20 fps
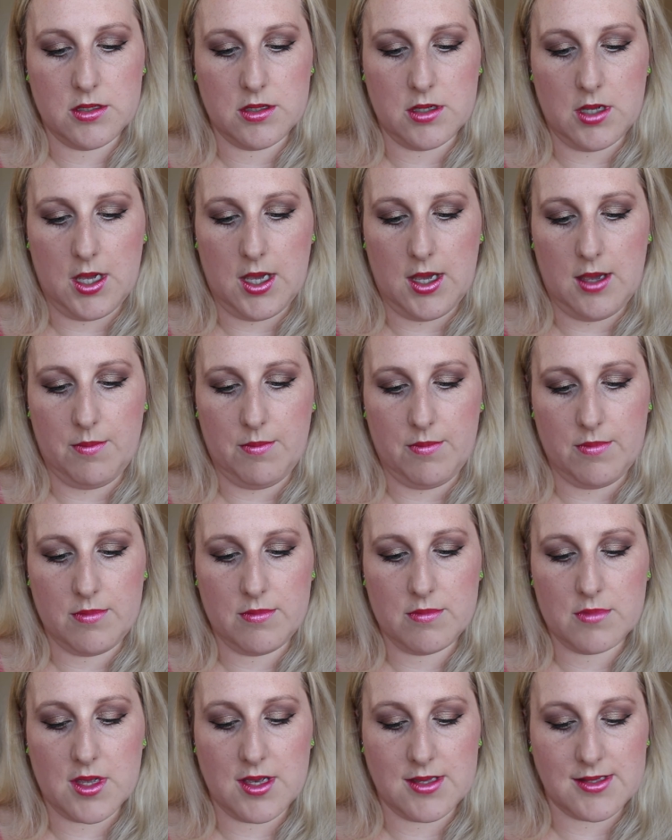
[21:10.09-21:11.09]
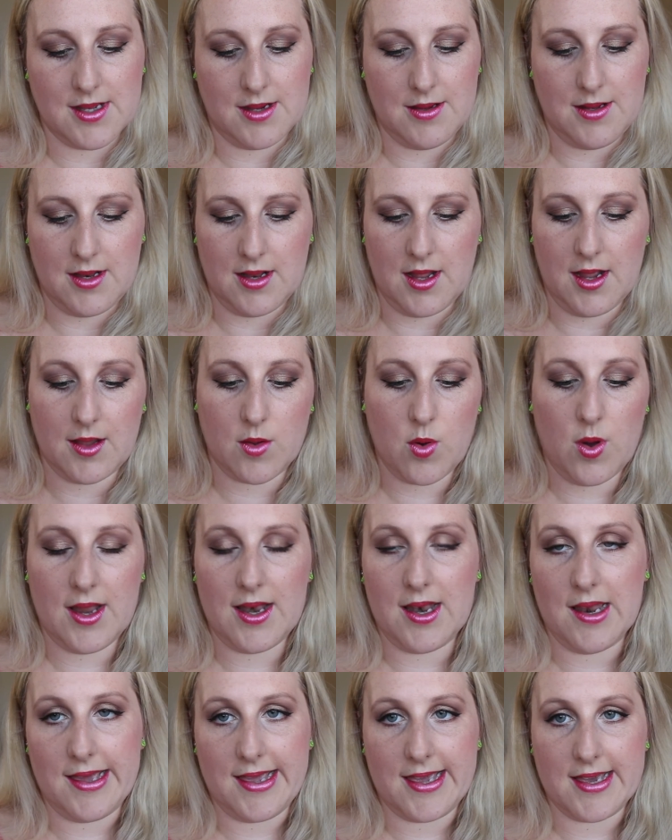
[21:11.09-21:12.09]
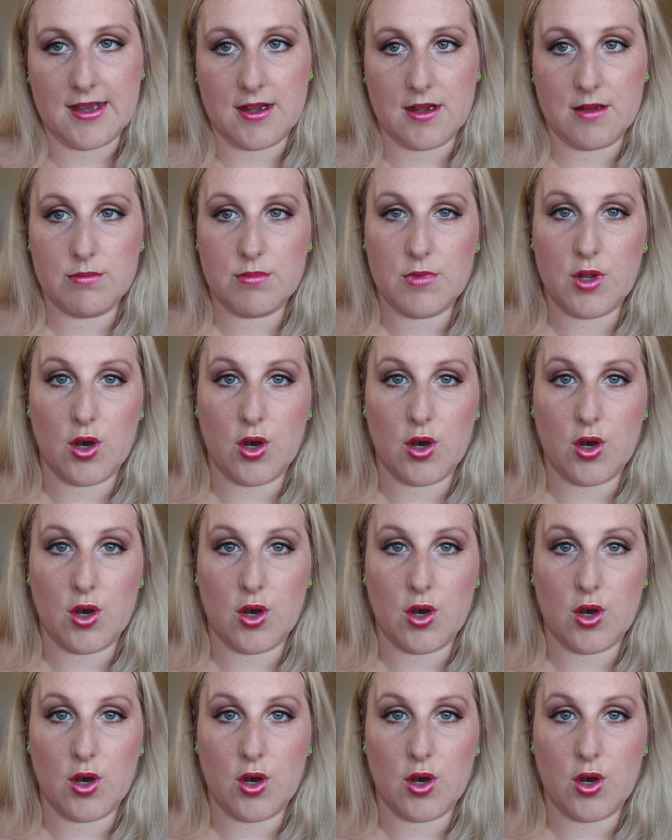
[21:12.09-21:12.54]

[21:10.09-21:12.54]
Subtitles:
because I quite like a